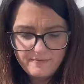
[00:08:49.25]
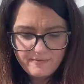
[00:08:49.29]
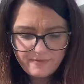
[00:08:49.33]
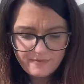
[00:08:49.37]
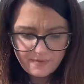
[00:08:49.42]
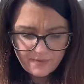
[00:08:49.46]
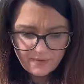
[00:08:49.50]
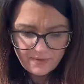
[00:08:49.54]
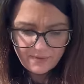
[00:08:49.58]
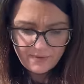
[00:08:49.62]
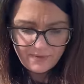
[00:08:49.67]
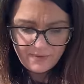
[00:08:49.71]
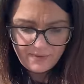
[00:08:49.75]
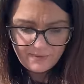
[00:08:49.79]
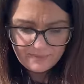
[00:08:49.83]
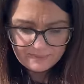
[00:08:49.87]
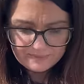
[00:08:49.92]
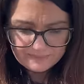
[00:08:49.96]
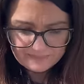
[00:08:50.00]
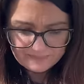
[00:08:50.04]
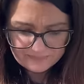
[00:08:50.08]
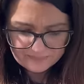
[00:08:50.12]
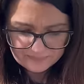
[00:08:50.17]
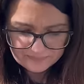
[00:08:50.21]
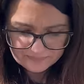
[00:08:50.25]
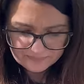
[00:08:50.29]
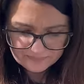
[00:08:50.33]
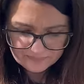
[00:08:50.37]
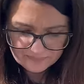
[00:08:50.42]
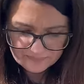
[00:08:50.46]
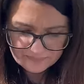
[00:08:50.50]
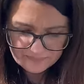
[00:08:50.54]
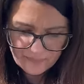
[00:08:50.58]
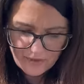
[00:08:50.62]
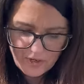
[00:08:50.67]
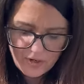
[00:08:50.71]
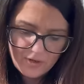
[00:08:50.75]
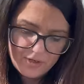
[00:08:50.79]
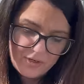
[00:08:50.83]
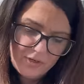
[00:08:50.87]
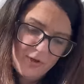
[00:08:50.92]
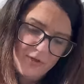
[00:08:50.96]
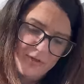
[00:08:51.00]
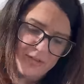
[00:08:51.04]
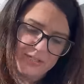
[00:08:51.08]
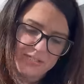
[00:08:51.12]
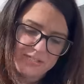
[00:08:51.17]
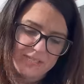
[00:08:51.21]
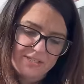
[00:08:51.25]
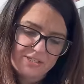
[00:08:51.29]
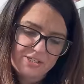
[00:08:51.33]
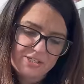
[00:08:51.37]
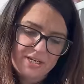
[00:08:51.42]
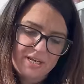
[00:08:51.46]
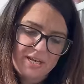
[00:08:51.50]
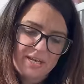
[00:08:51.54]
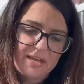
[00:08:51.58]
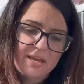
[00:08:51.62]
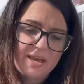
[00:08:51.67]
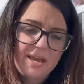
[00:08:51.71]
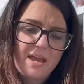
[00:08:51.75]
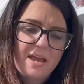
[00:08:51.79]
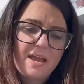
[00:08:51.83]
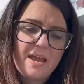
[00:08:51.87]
for, oh, you got this actually.